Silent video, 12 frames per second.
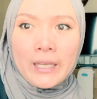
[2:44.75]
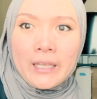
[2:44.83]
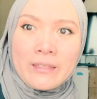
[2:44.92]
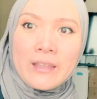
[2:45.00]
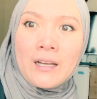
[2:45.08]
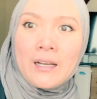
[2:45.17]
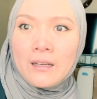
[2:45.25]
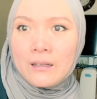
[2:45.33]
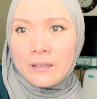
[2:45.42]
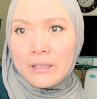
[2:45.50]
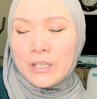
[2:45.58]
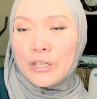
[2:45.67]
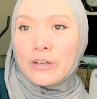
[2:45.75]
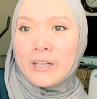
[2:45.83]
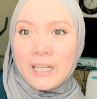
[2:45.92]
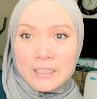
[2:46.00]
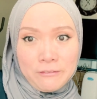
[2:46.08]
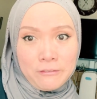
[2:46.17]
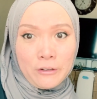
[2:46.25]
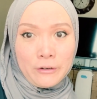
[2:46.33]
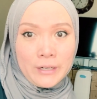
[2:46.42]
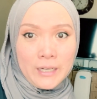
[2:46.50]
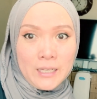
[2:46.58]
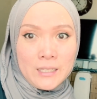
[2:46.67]
in the in your gut
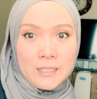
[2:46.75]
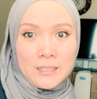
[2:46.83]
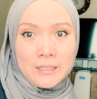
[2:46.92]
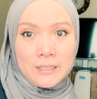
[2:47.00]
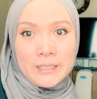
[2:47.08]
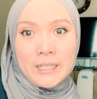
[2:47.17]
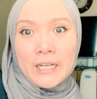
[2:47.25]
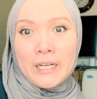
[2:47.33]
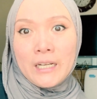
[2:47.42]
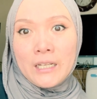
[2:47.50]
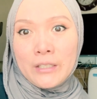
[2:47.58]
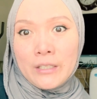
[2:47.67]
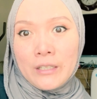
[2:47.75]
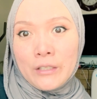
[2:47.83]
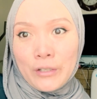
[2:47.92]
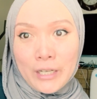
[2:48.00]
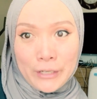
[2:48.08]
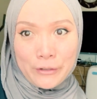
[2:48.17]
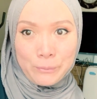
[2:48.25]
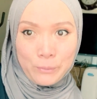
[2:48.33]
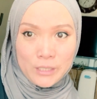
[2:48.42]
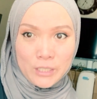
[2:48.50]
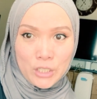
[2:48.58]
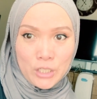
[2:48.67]
flora, it can, you can
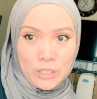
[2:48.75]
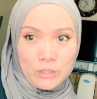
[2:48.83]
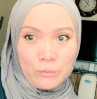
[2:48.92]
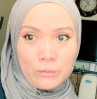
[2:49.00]
replenish it